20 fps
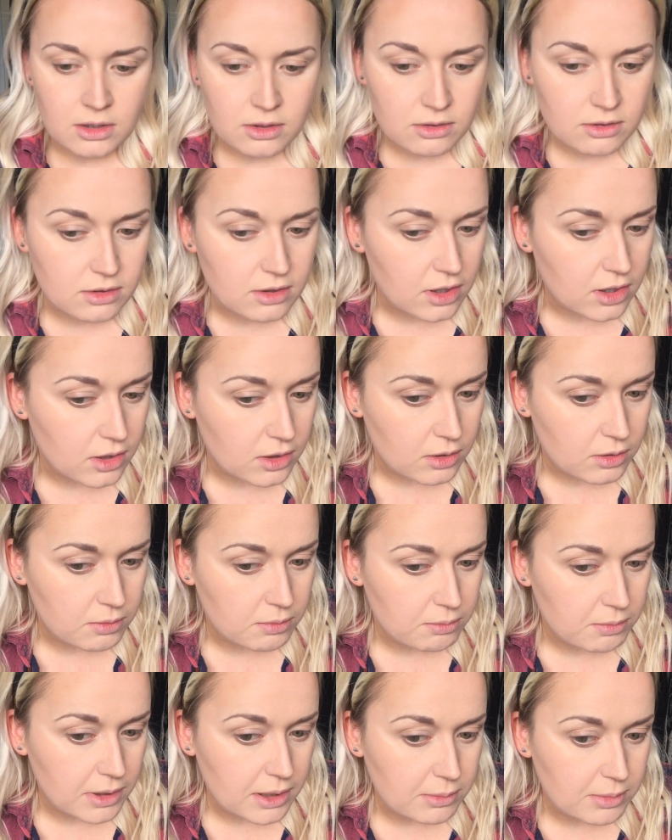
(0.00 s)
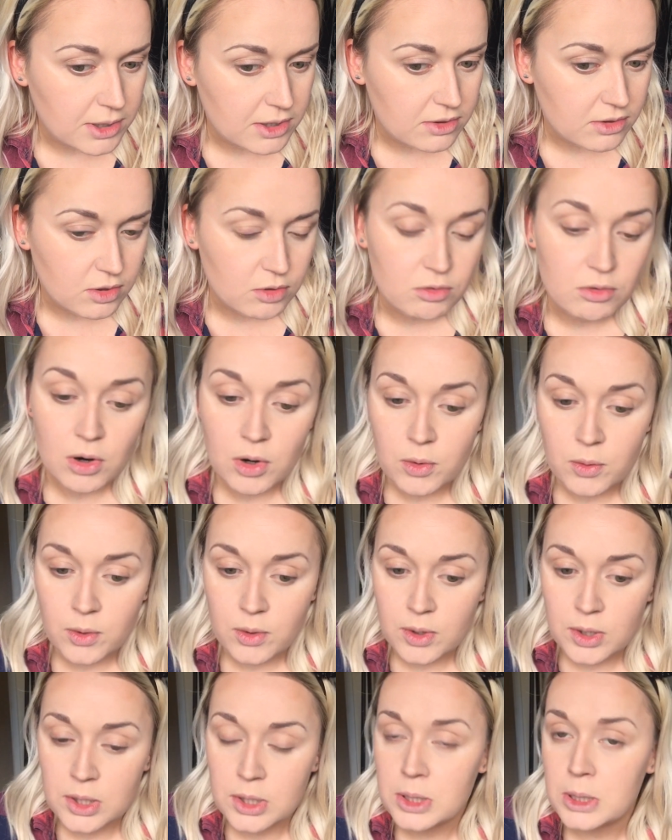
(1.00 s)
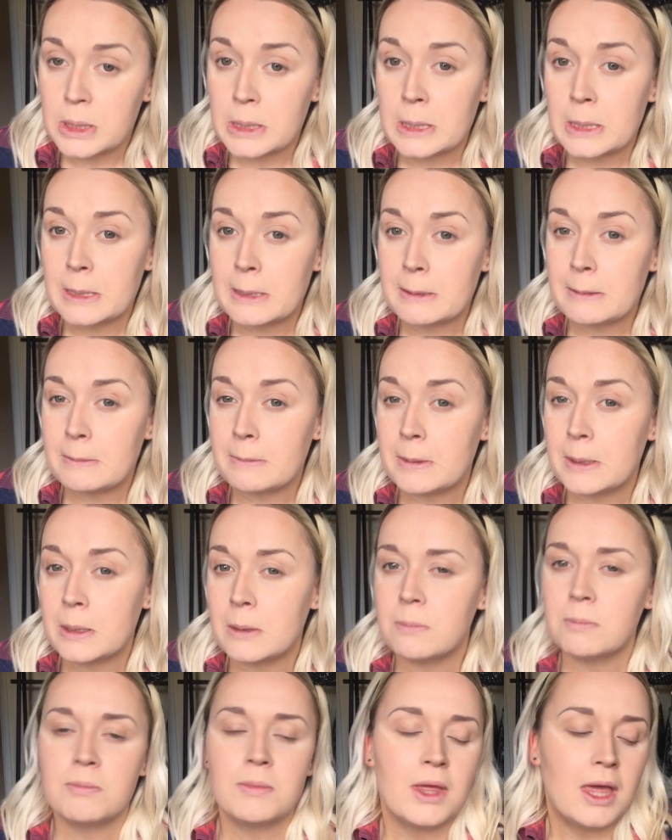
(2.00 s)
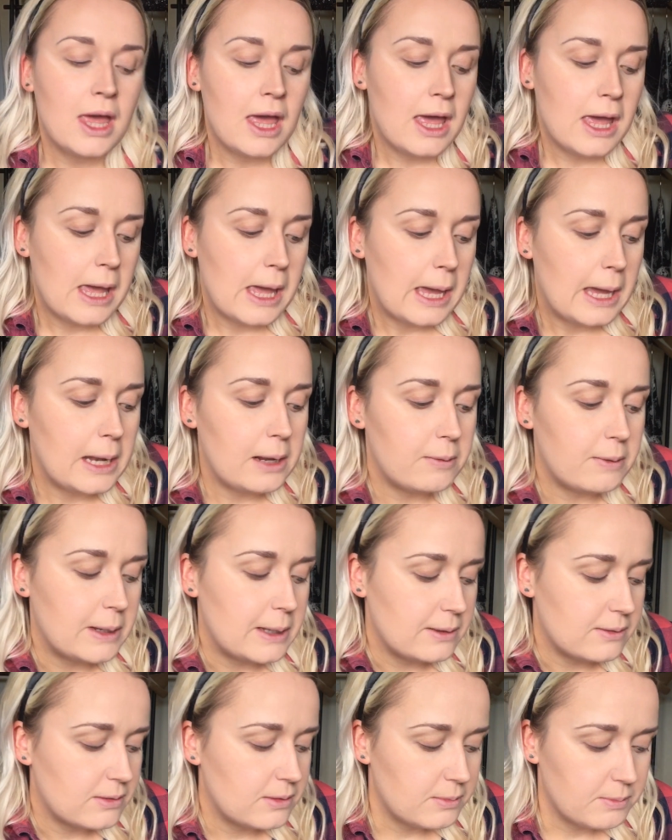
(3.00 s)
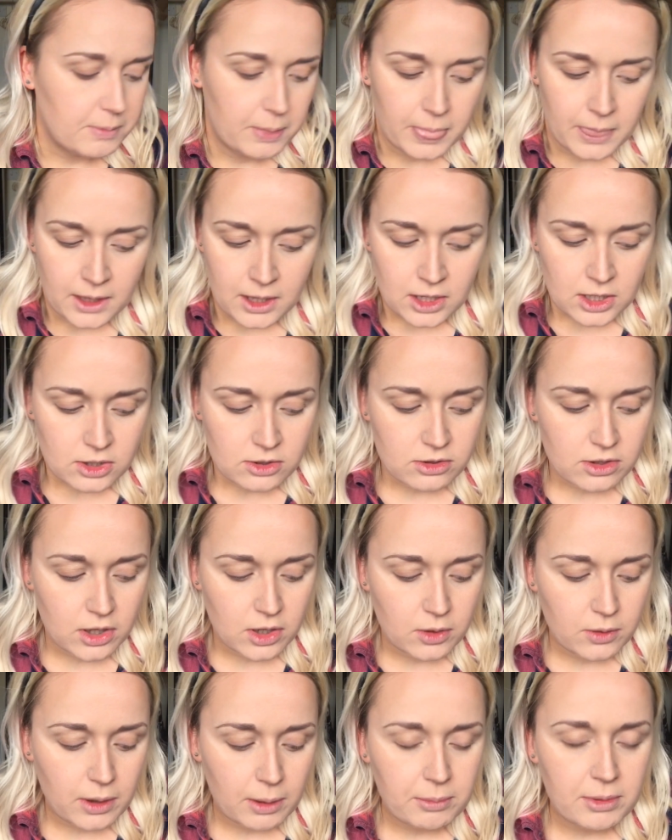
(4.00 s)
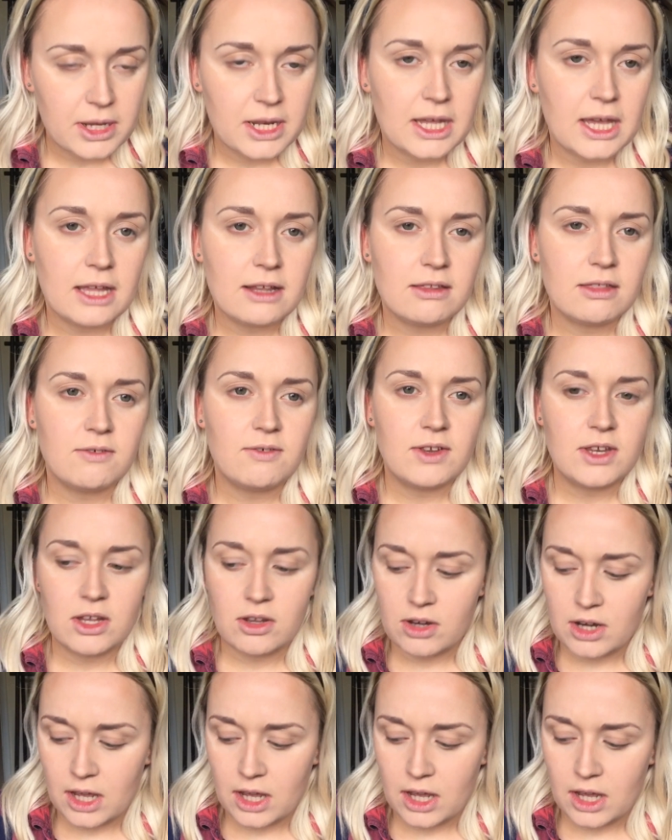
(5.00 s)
so maybe it's a grower, I don't know. But anyways, so I'm going to get into the video